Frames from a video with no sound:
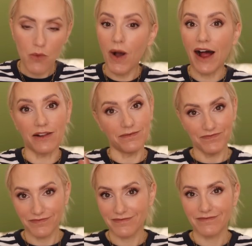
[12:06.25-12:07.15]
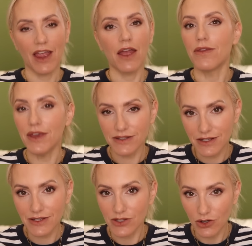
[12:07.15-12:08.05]
Well, this
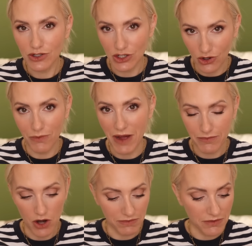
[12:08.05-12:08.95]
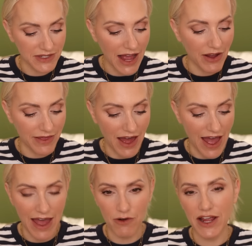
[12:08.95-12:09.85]
has sorted all my problems out in
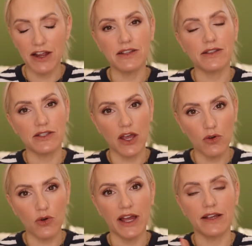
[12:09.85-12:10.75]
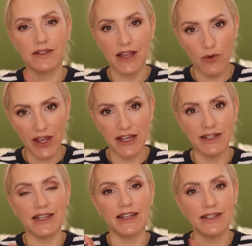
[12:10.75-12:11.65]
that area. It's so quick, so
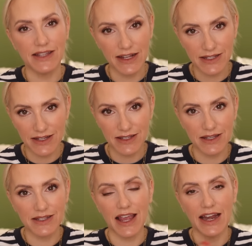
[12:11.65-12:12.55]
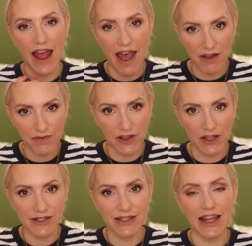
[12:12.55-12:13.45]
easy, sinks into the skin
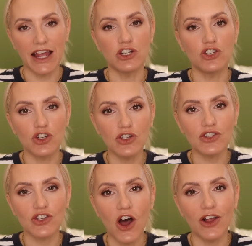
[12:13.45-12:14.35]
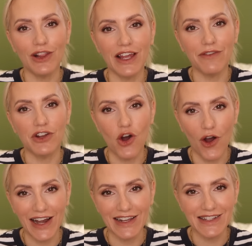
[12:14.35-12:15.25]
effortlessly and does not leave an
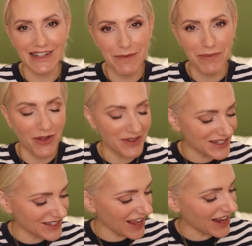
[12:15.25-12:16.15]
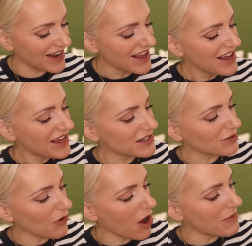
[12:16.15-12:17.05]
oily slip on the skin.
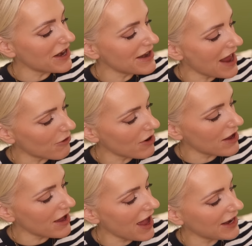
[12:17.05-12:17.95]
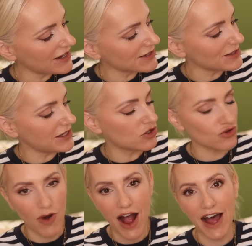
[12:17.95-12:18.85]
It's from Nera and it's the
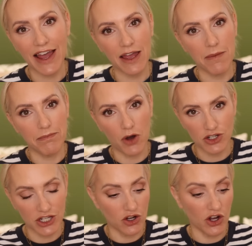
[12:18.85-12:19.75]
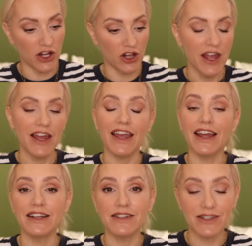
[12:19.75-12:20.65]
dry body oil.
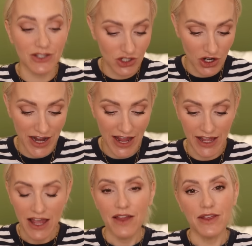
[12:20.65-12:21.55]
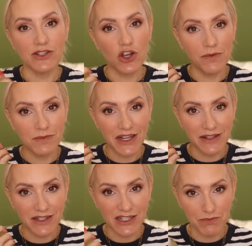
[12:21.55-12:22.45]
It is stunning. This comes
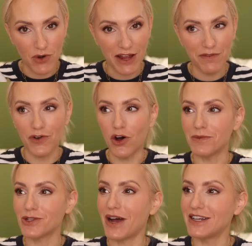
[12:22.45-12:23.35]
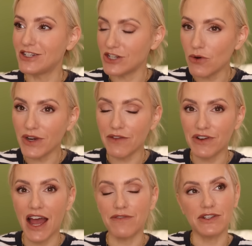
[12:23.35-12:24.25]
in spray form, so I don't
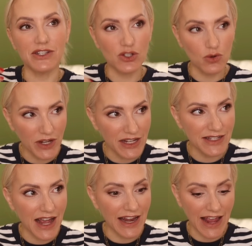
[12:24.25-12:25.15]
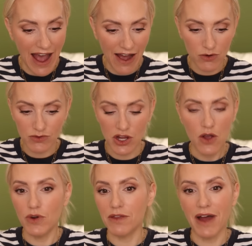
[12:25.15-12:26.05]
even have to squeeze any out
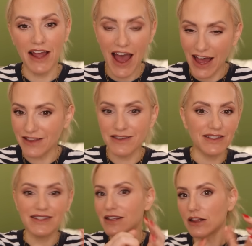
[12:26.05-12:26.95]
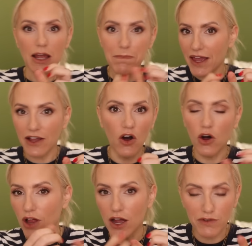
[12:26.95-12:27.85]
with my hands slipping
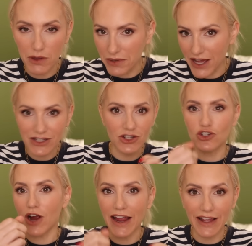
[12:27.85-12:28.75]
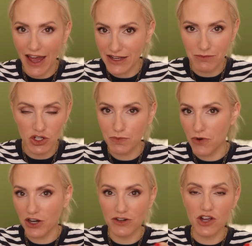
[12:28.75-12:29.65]
all over the place to try and get as much
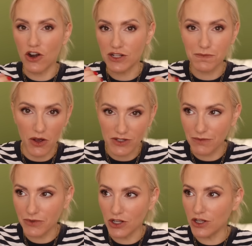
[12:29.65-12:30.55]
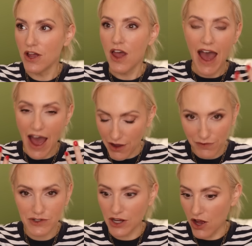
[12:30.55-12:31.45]
product on as possible
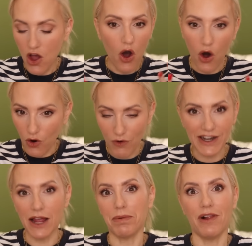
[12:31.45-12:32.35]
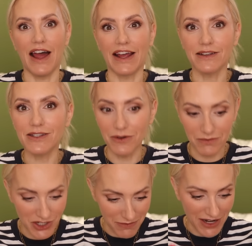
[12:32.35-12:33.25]
after already applying
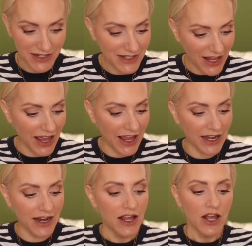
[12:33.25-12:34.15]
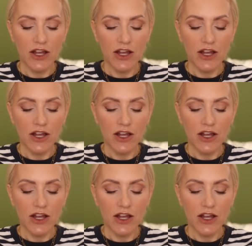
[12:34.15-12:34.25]
some to my skin.